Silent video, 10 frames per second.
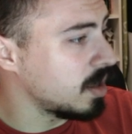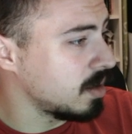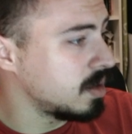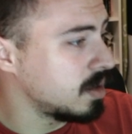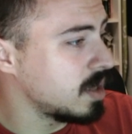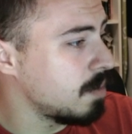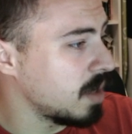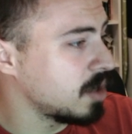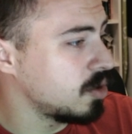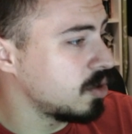in the same
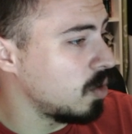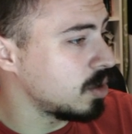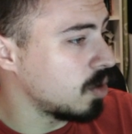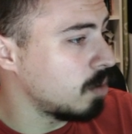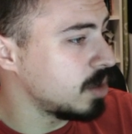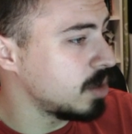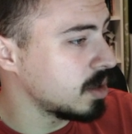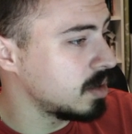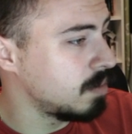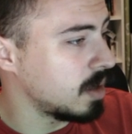package, logic
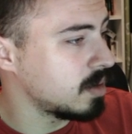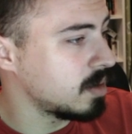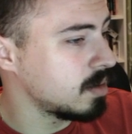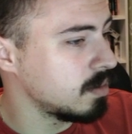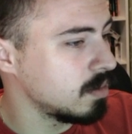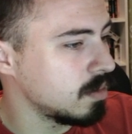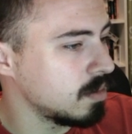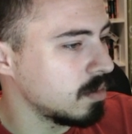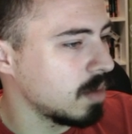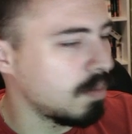objects, but
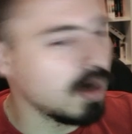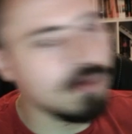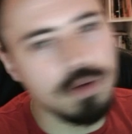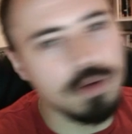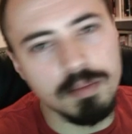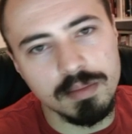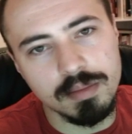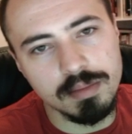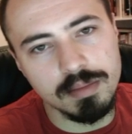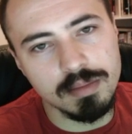apart from
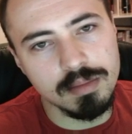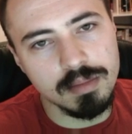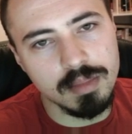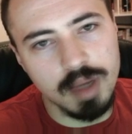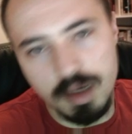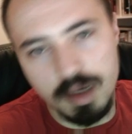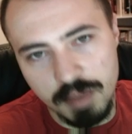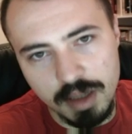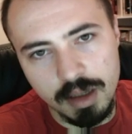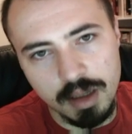
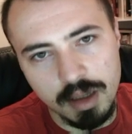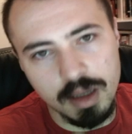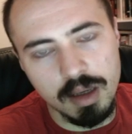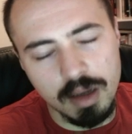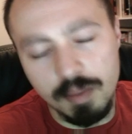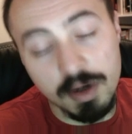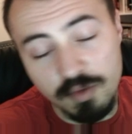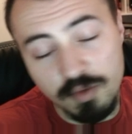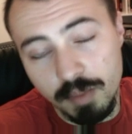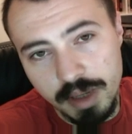enemy, apart
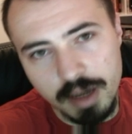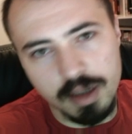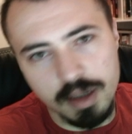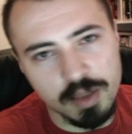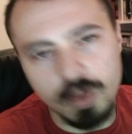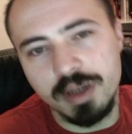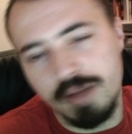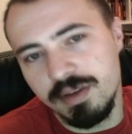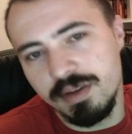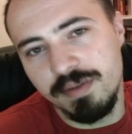from player, it won't
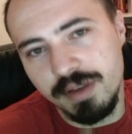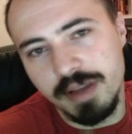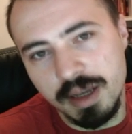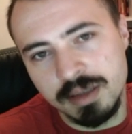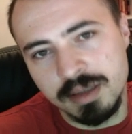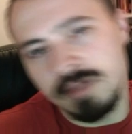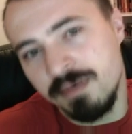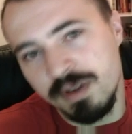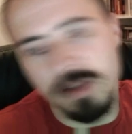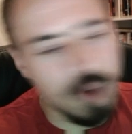have the field X and
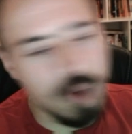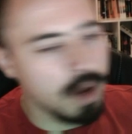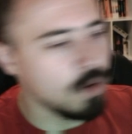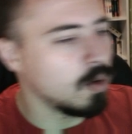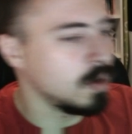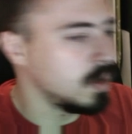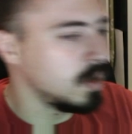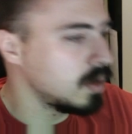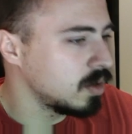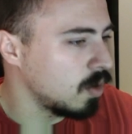field Y
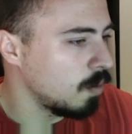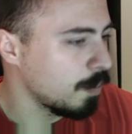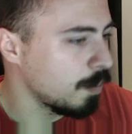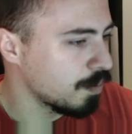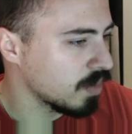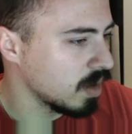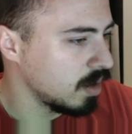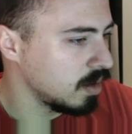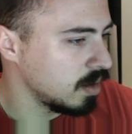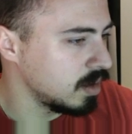coordinates. So
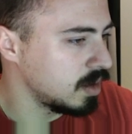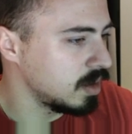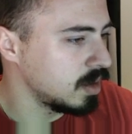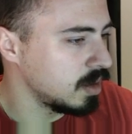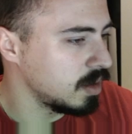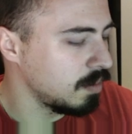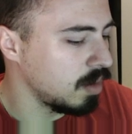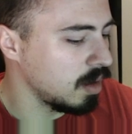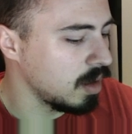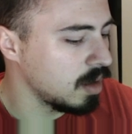this is a
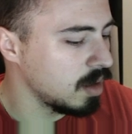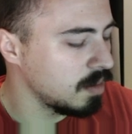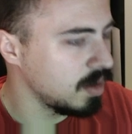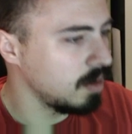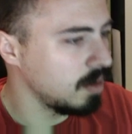simple enemy